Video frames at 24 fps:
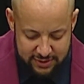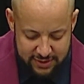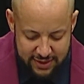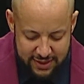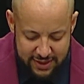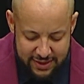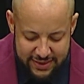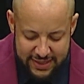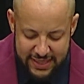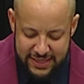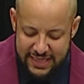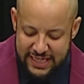
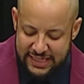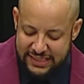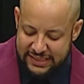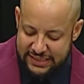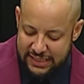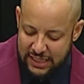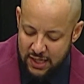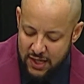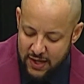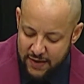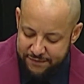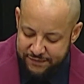Then they
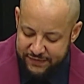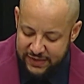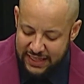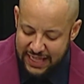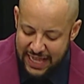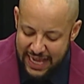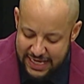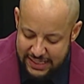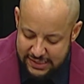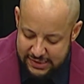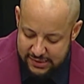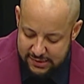shut off the
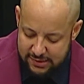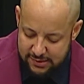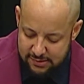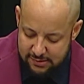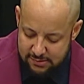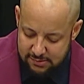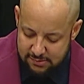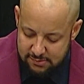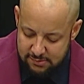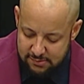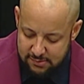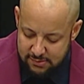lights,
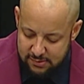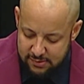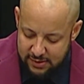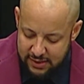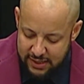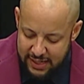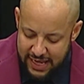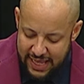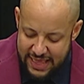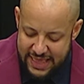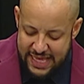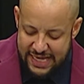
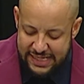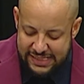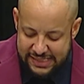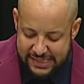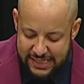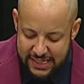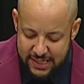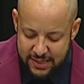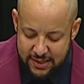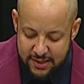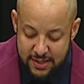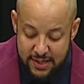and they
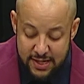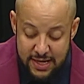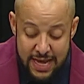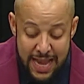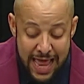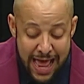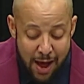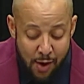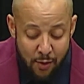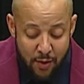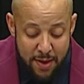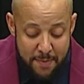said,
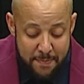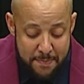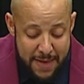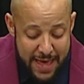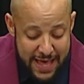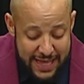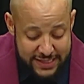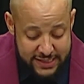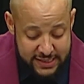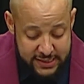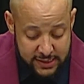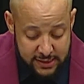"Now
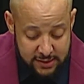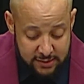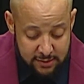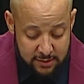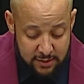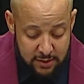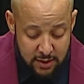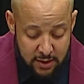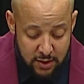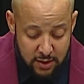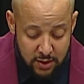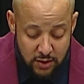imagine
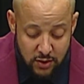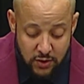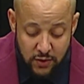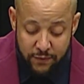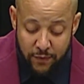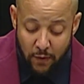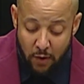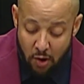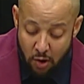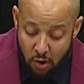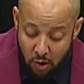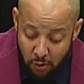you've
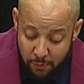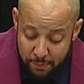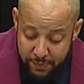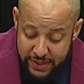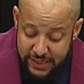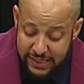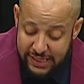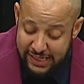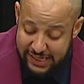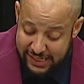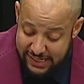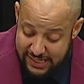all
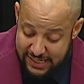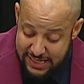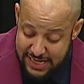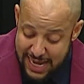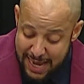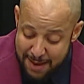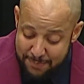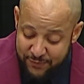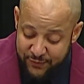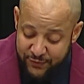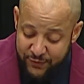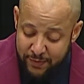been
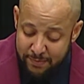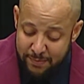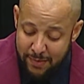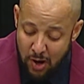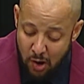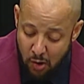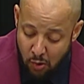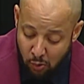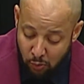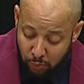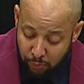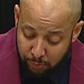kidnapped from
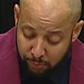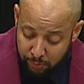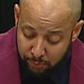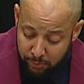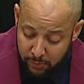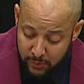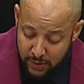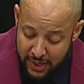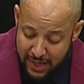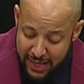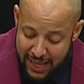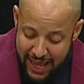home,
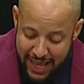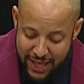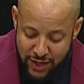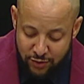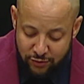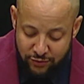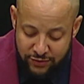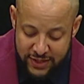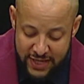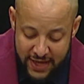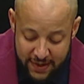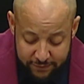and
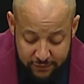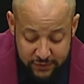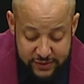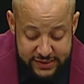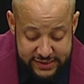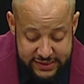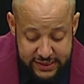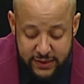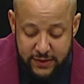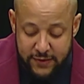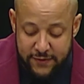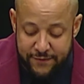you'll never
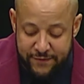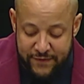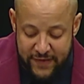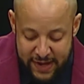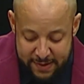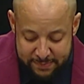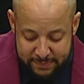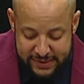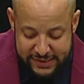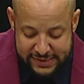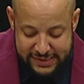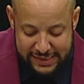see your
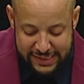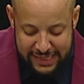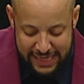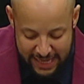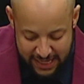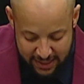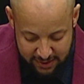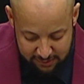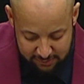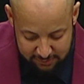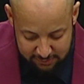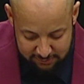families
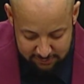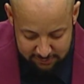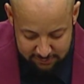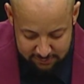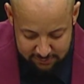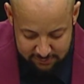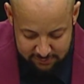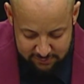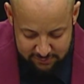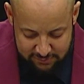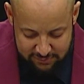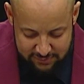again."
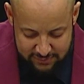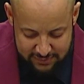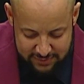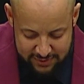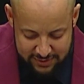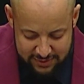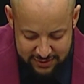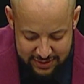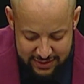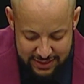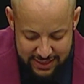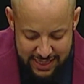
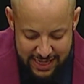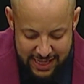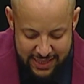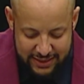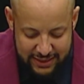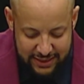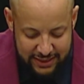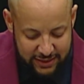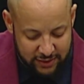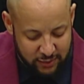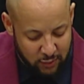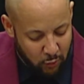And
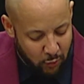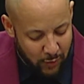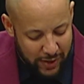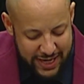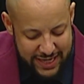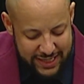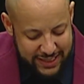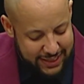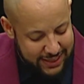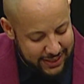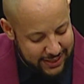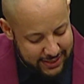the little
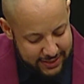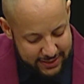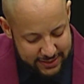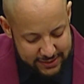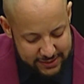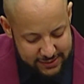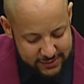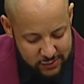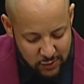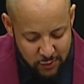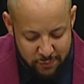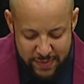white
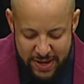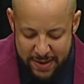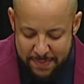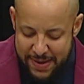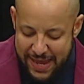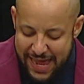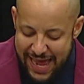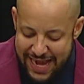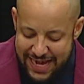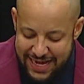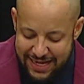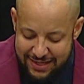kids who maybe
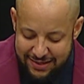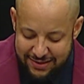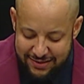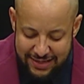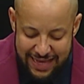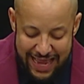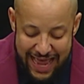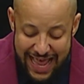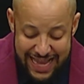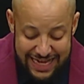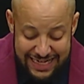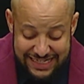
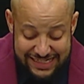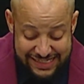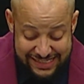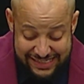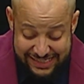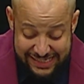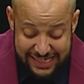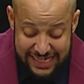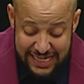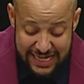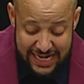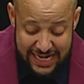hadn't
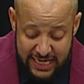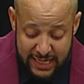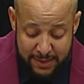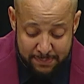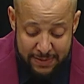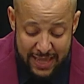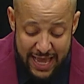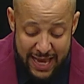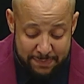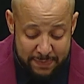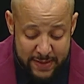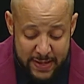seen
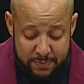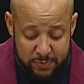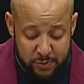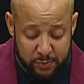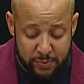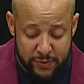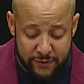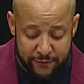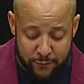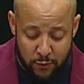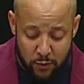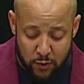black people
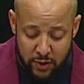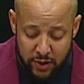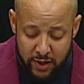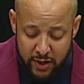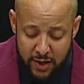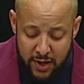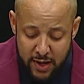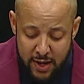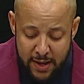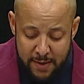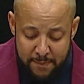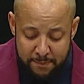before
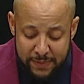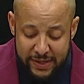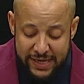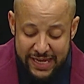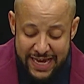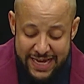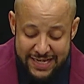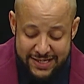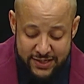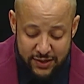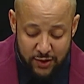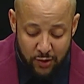
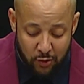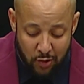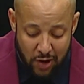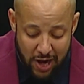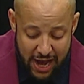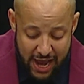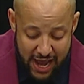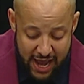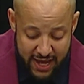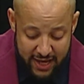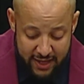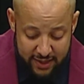began to
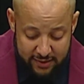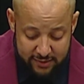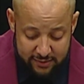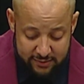cry.